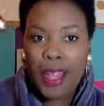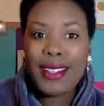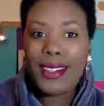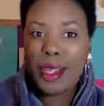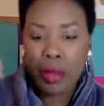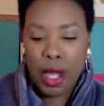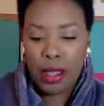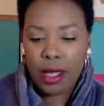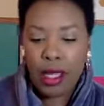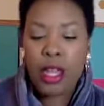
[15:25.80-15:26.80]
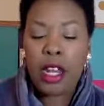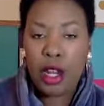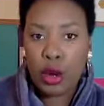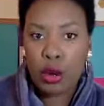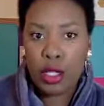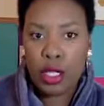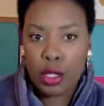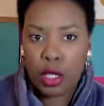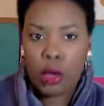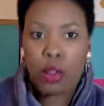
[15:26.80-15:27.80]
double highlight, and I normally
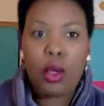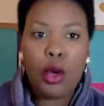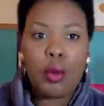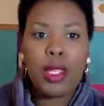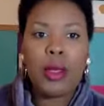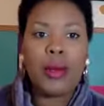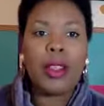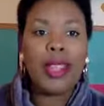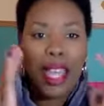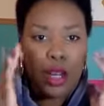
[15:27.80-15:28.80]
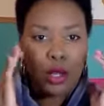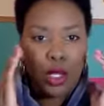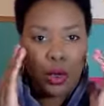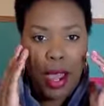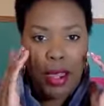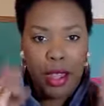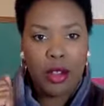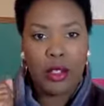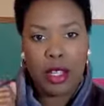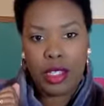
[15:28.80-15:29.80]
do. So I normally layer 2
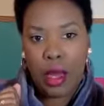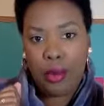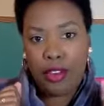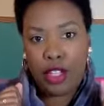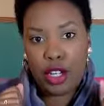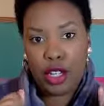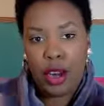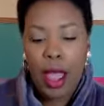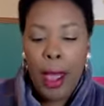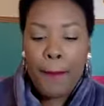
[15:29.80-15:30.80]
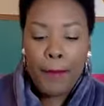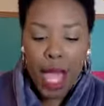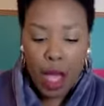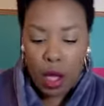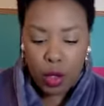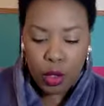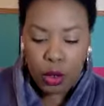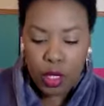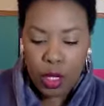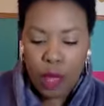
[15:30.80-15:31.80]
highlighters on top of each other. I also
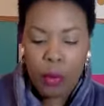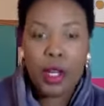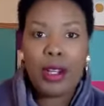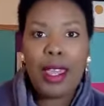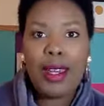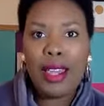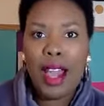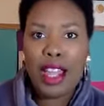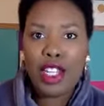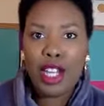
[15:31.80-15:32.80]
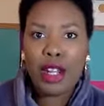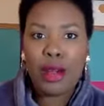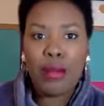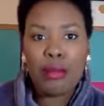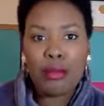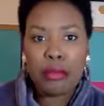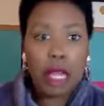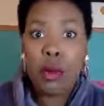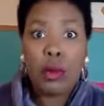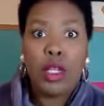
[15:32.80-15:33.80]
did not put on any eyeshadow. I
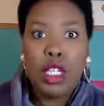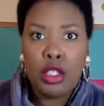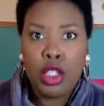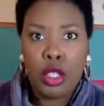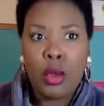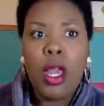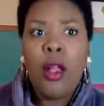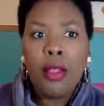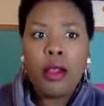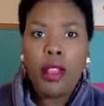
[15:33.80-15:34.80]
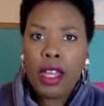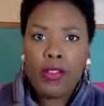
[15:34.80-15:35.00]
don't need to. There are a lot